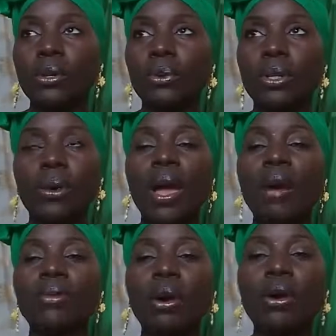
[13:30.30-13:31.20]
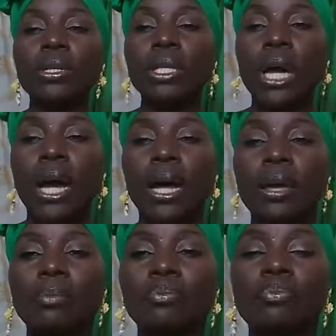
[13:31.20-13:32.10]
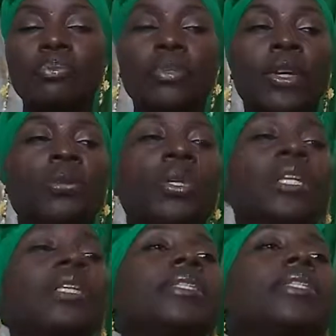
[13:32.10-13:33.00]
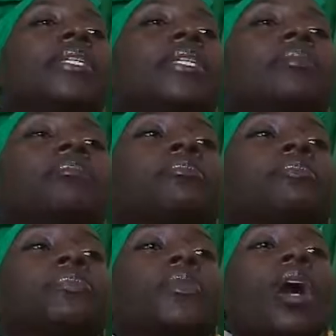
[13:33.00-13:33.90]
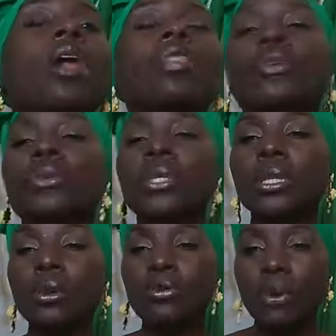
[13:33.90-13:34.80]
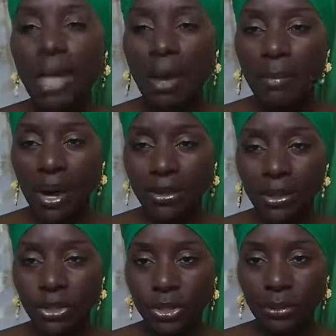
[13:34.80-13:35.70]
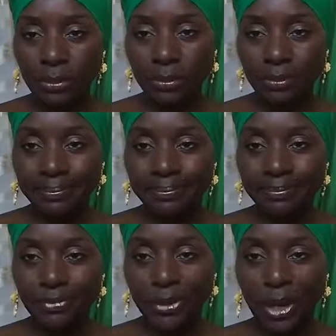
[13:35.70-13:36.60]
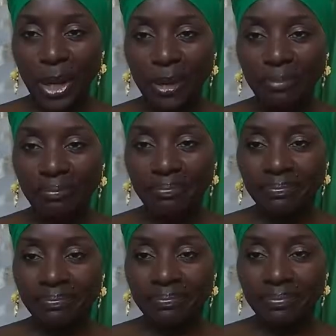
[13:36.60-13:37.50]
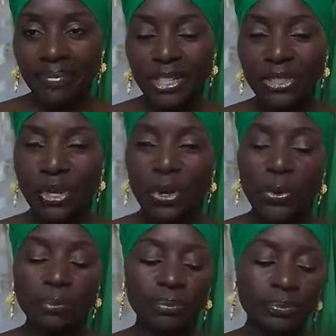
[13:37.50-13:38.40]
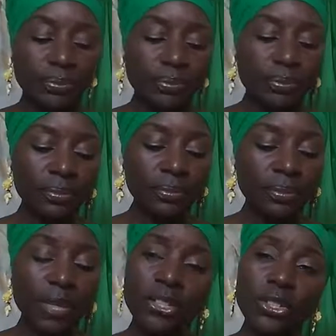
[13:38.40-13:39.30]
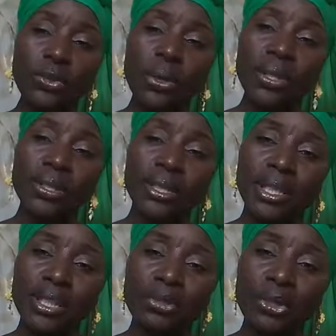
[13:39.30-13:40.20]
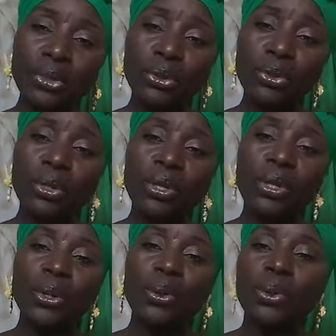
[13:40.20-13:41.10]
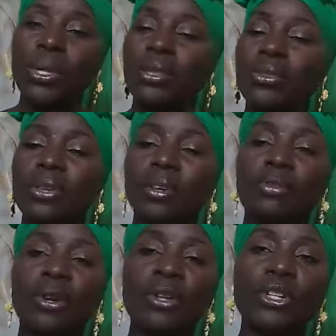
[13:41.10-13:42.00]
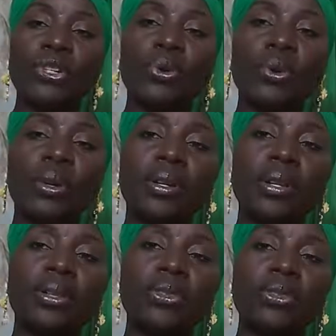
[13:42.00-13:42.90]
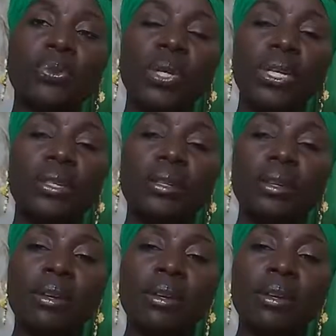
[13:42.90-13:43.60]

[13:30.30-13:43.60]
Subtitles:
don't have a hard time releasing others from that bondage. Okay, and so I just wanted to leave you with a very short and sweet